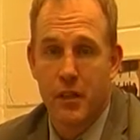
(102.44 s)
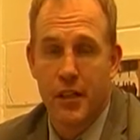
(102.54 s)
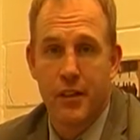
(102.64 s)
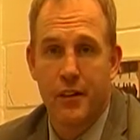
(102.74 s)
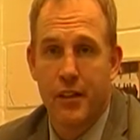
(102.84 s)

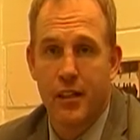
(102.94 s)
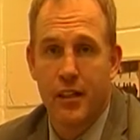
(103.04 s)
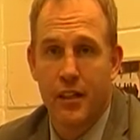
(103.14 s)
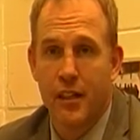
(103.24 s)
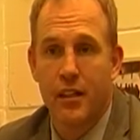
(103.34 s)
playing great
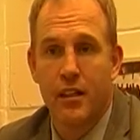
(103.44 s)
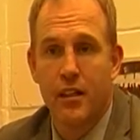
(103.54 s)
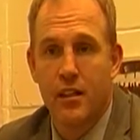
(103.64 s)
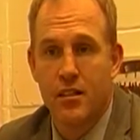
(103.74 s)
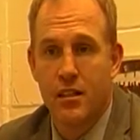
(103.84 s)
hockey.
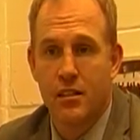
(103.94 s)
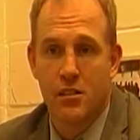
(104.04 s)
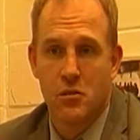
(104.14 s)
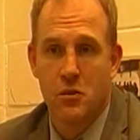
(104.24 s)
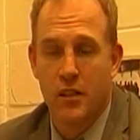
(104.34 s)
It's not
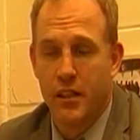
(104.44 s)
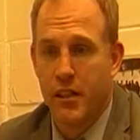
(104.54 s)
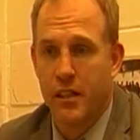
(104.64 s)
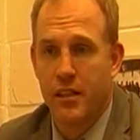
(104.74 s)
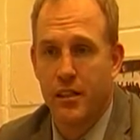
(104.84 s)
just one
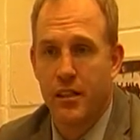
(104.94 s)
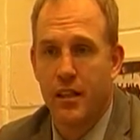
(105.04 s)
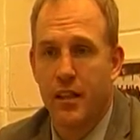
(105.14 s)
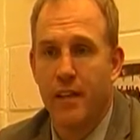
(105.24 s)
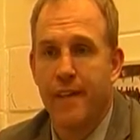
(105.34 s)
guy.
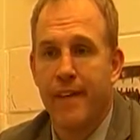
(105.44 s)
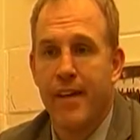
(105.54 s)
And,